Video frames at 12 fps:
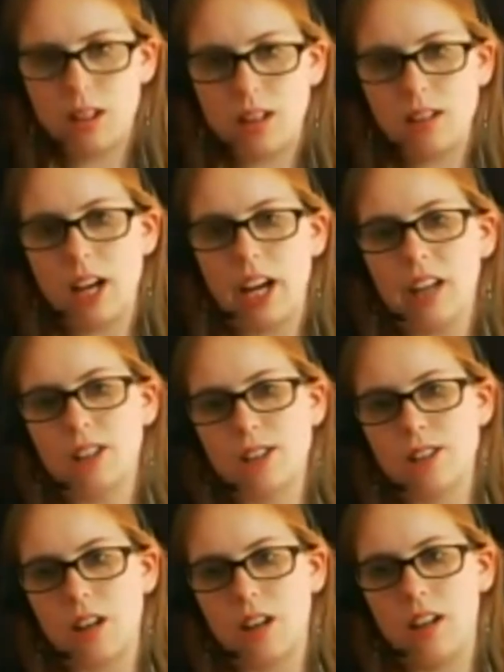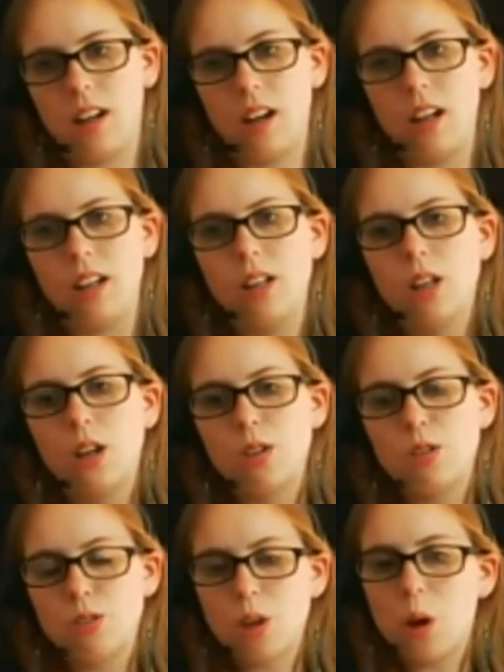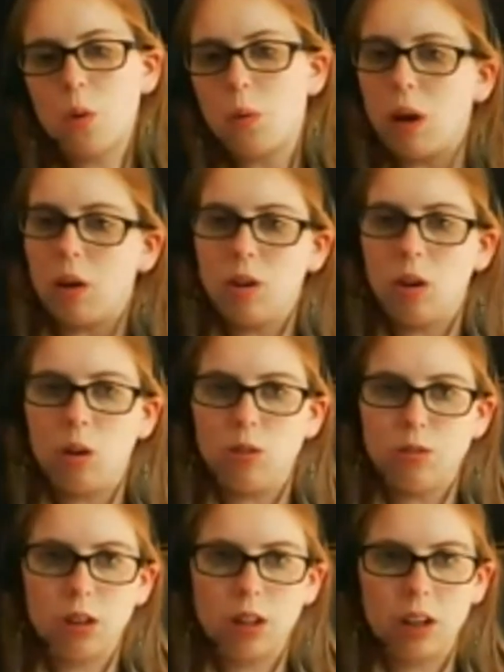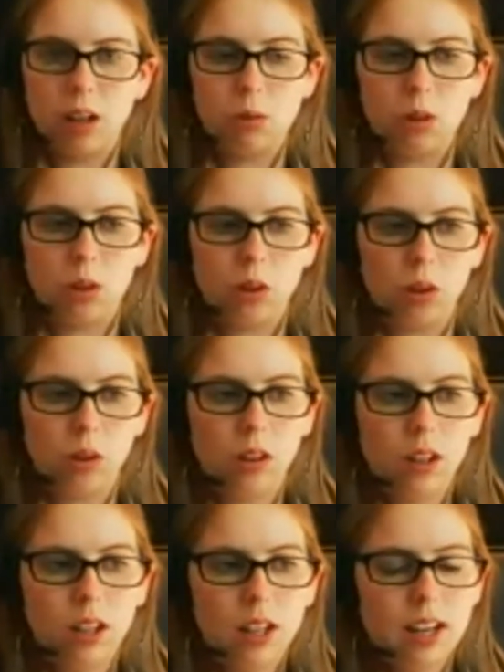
these actors are not so well known for their role